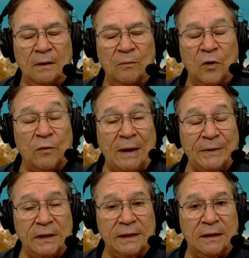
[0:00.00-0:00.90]
more
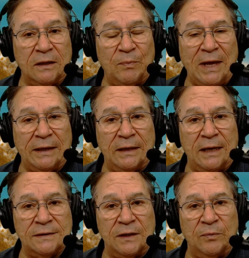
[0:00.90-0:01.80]
rapidly than the planet
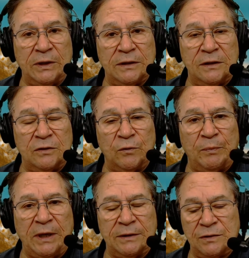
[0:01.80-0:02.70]
has the ability to
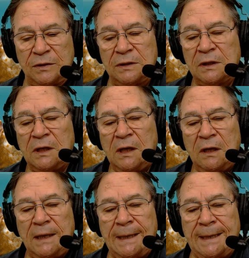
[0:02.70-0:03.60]
replenish it.
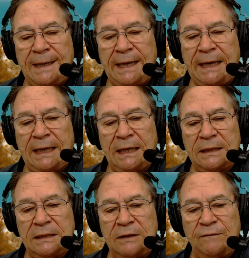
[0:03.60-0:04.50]
Uh,
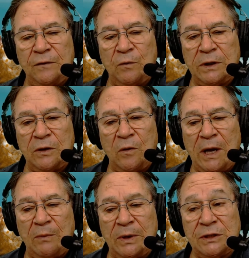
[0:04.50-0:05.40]
and if you want to know
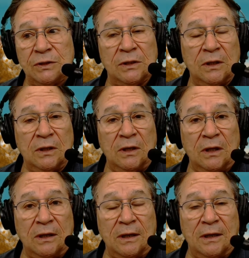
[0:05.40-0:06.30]
how much
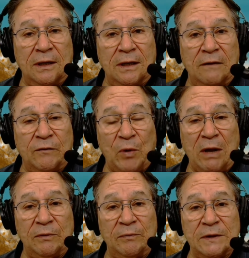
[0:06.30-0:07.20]
uh, of a
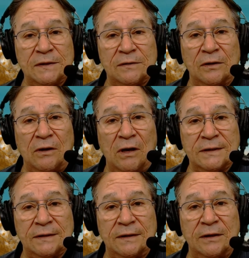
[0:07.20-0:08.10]
problem this is going to
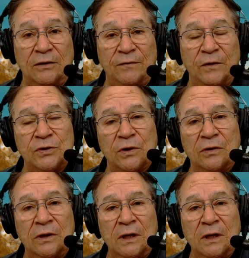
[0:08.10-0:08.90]
cause in the near future,